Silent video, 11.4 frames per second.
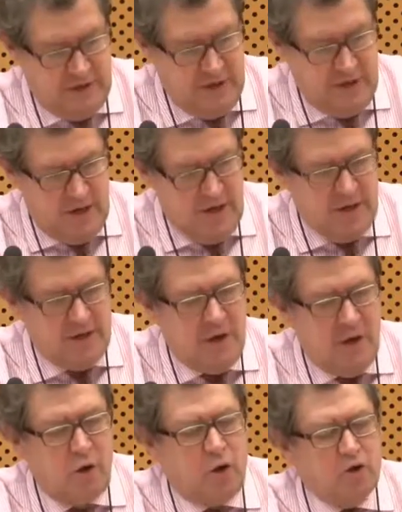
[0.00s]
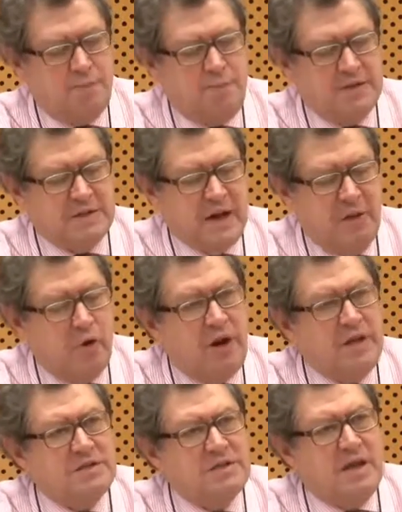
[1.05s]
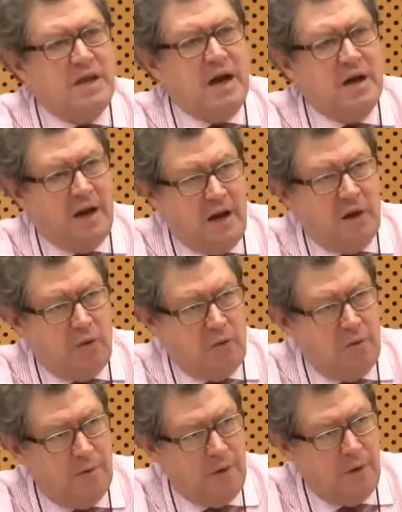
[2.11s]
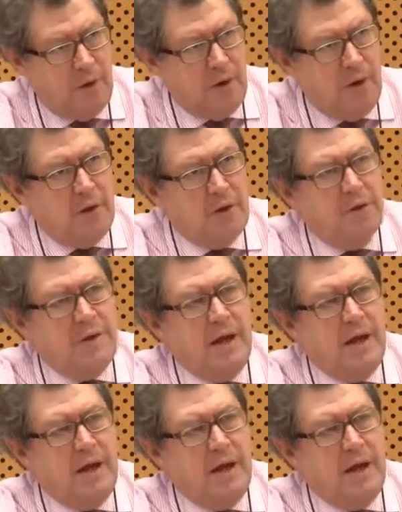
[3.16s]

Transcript: If we're coming here to defend the interests